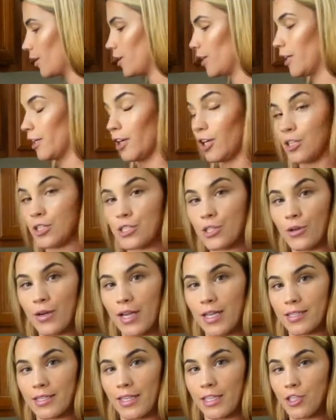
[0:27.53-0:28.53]
It also
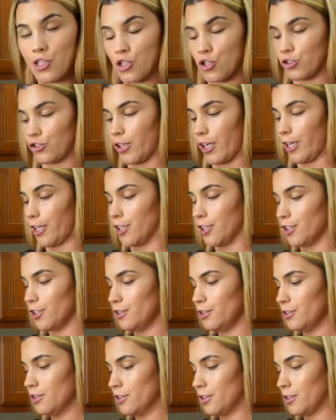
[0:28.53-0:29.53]
has a
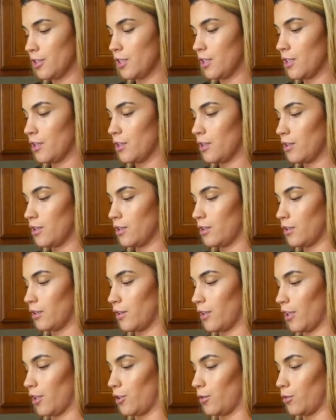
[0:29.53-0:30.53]
strainer
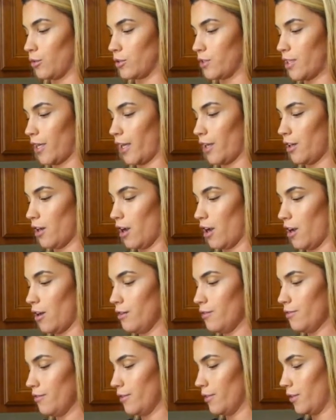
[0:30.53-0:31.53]
that you will take
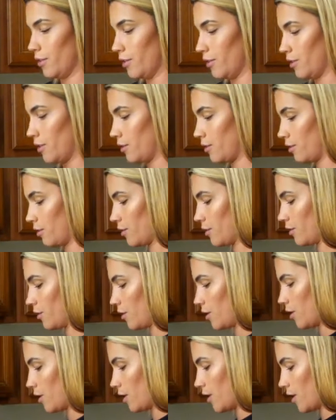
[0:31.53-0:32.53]
off,
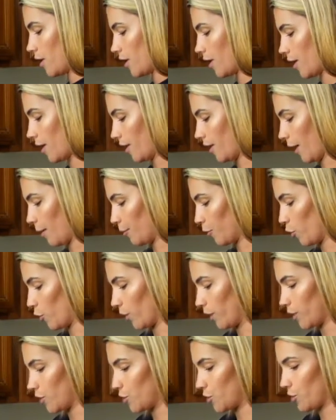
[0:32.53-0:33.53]
and I'm
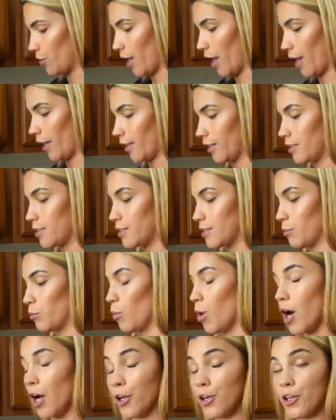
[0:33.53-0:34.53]
going to add in some
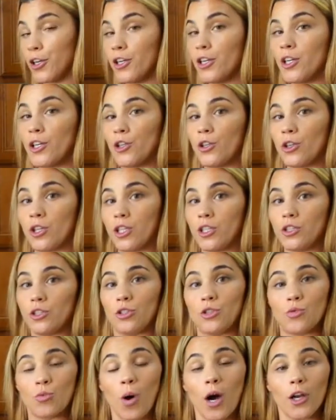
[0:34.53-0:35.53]
water. You can
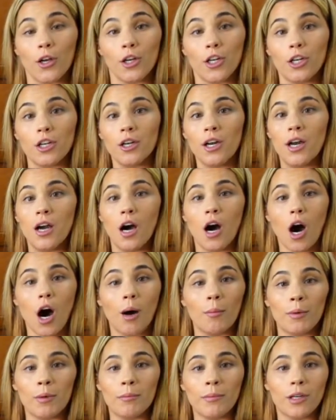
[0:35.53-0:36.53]
use water,
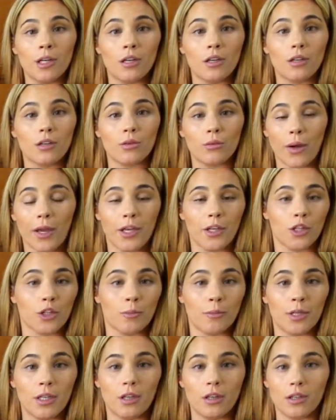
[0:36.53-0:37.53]
almond milk,
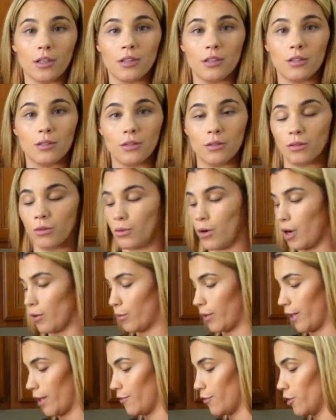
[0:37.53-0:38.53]
regular milk,
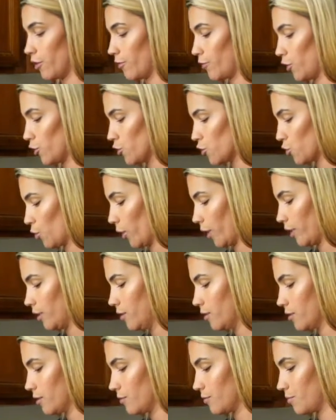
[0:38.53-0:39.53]
whatever of your
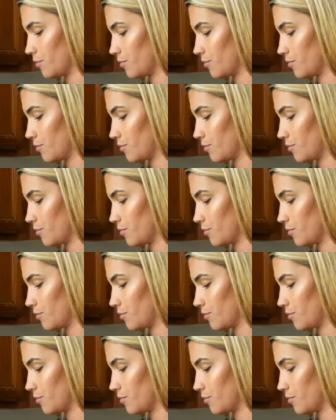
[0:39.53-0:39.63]
choice.